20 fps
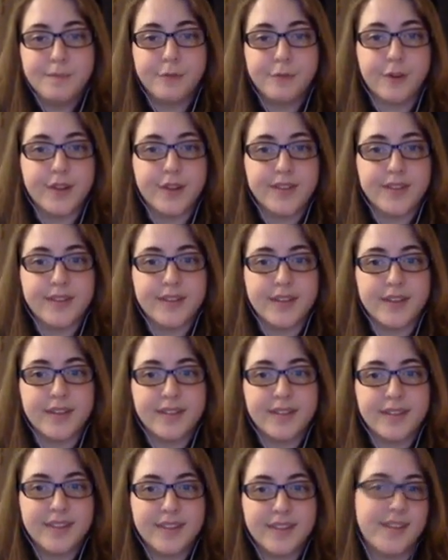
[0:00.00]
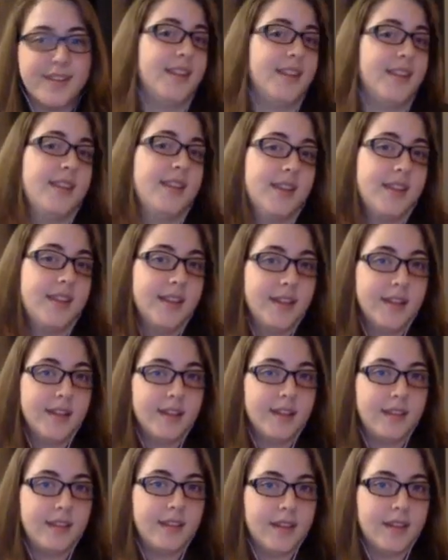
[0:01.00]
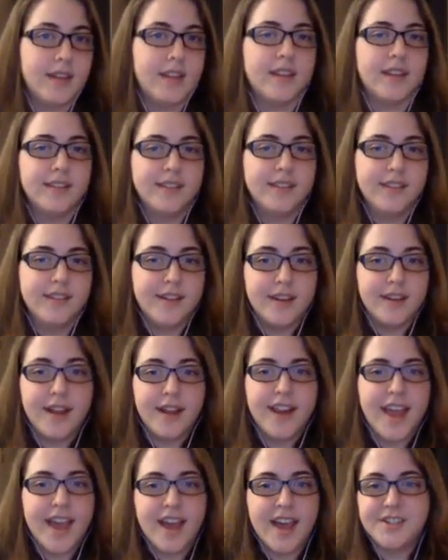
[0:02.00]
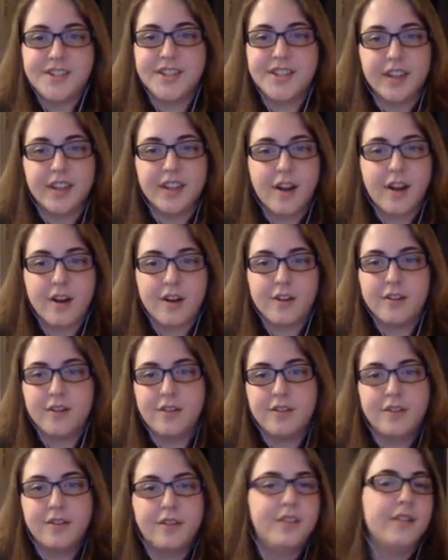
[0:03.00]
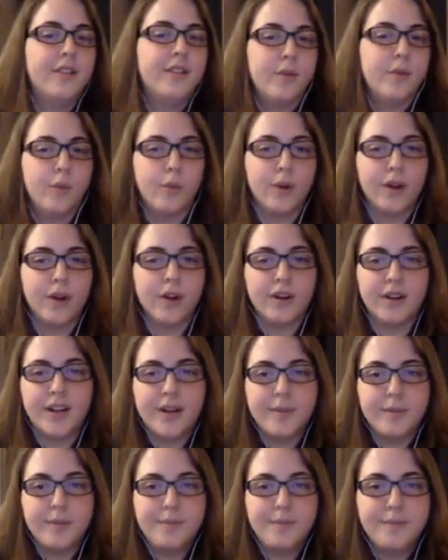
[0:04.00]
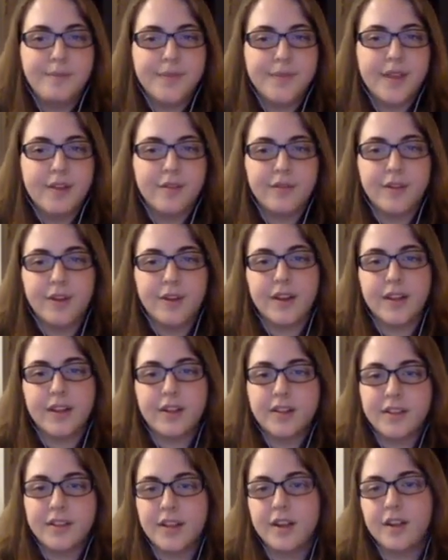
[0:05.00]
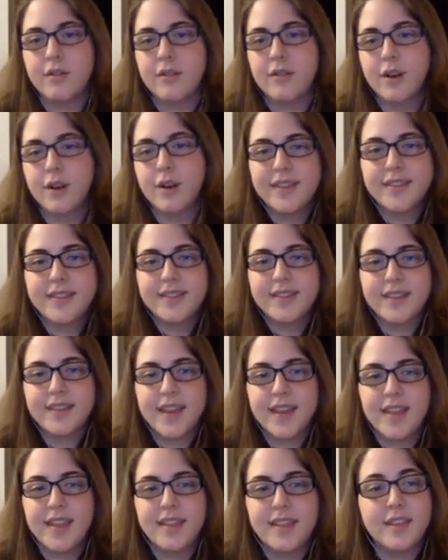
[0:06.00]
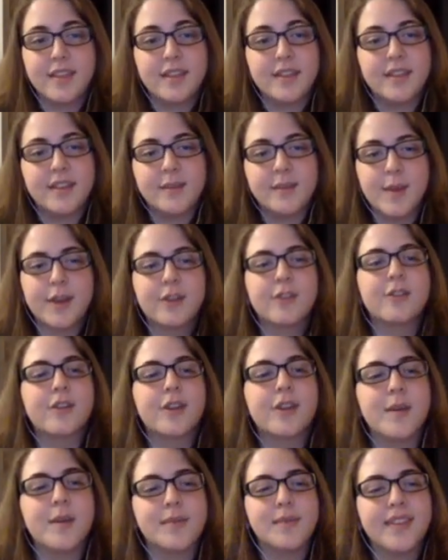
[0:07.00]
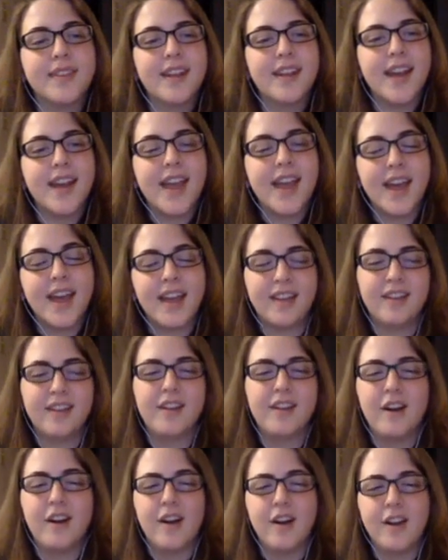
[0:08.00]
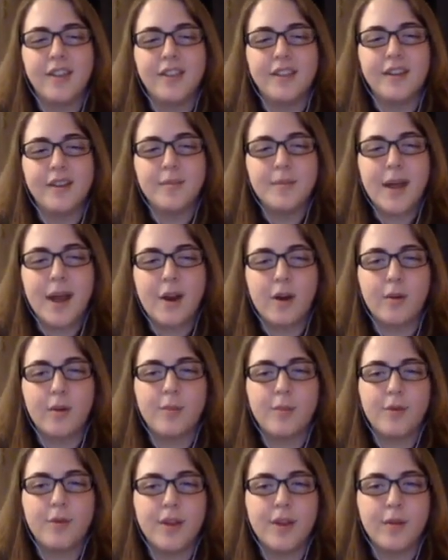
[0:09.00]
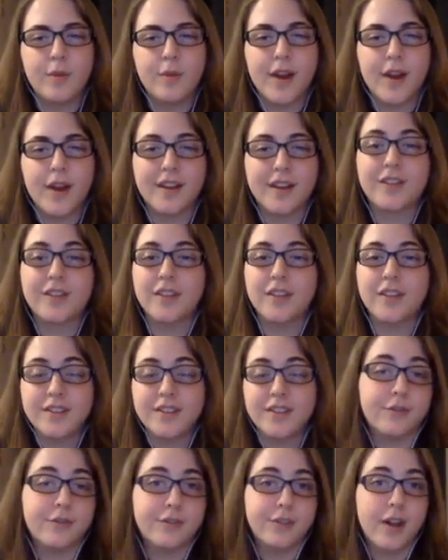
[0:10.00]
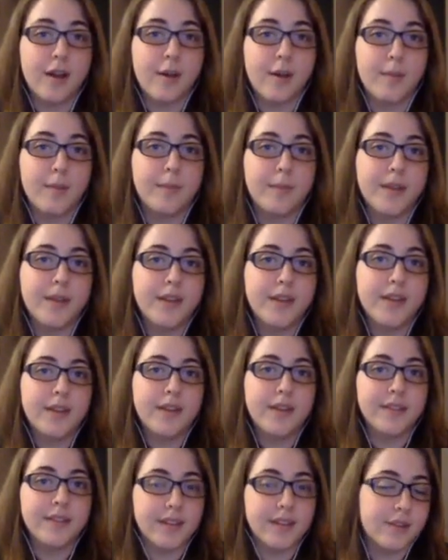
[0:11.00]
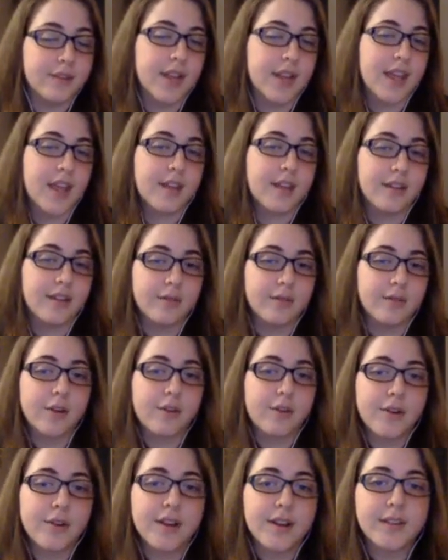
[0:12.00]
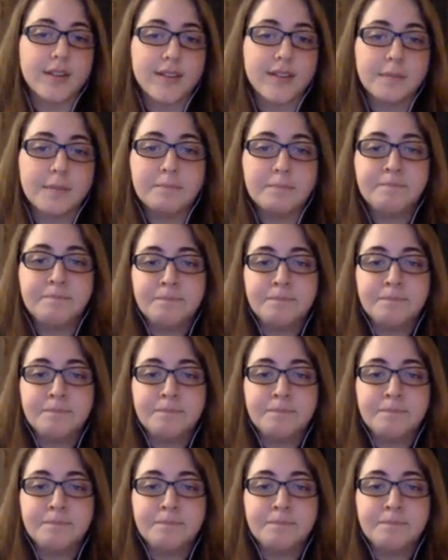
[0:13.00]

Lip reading: For instance, the nuthatch and the cardinal were very clear recordings, and the spectrograms that I had on the PowerPoint were actually generated from Xenocanto recordings.